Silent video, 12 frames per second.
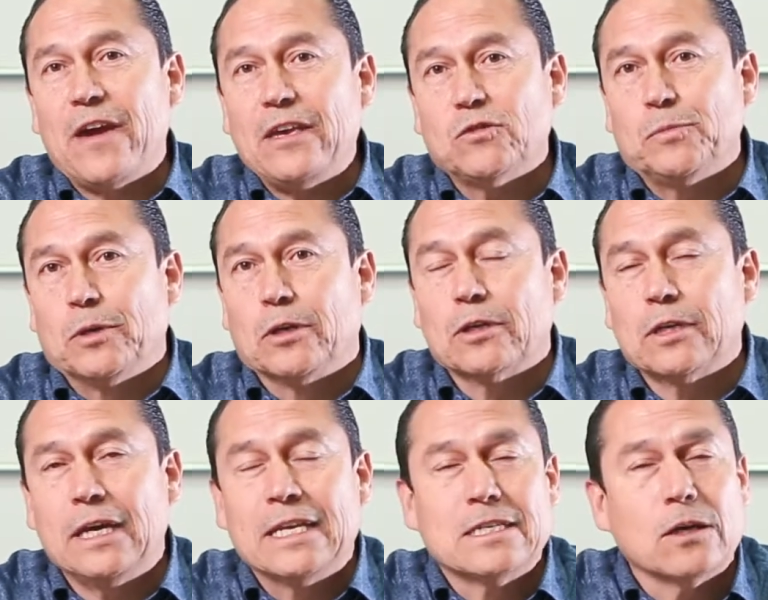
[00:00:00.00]
Facebook.
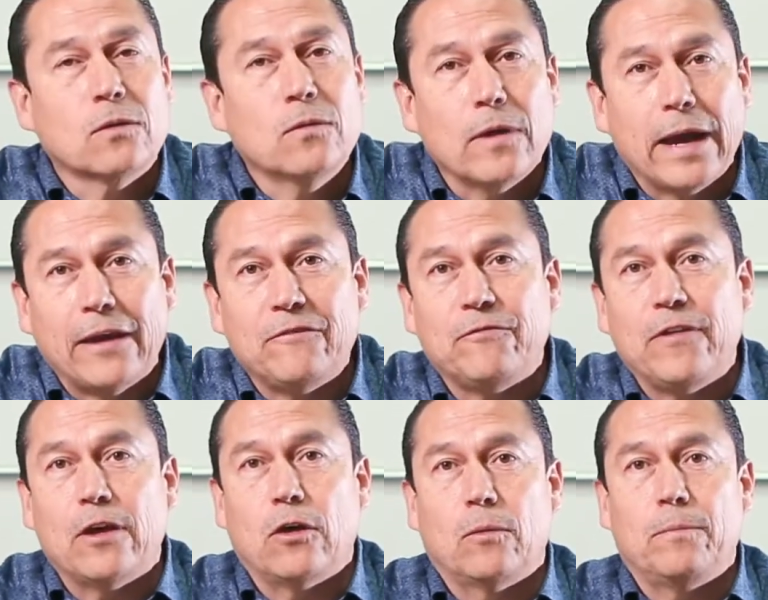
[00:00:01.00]
It's a great
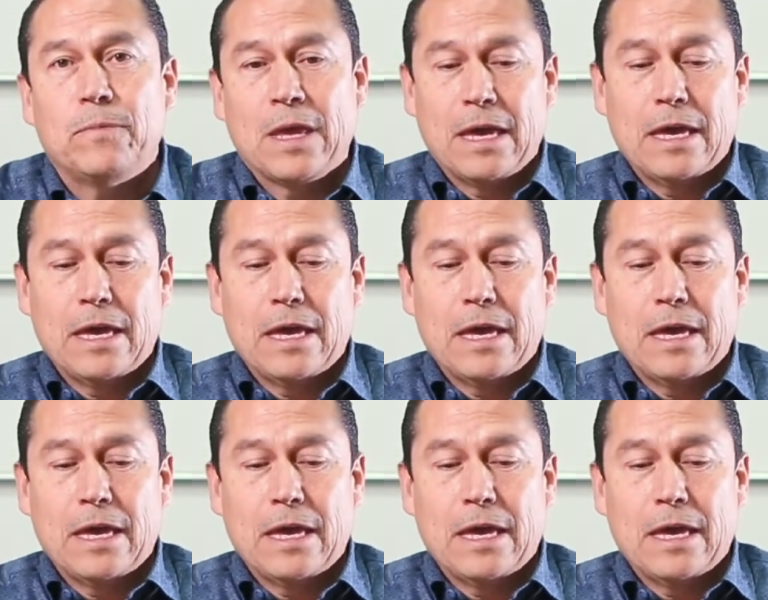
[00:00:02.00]
film.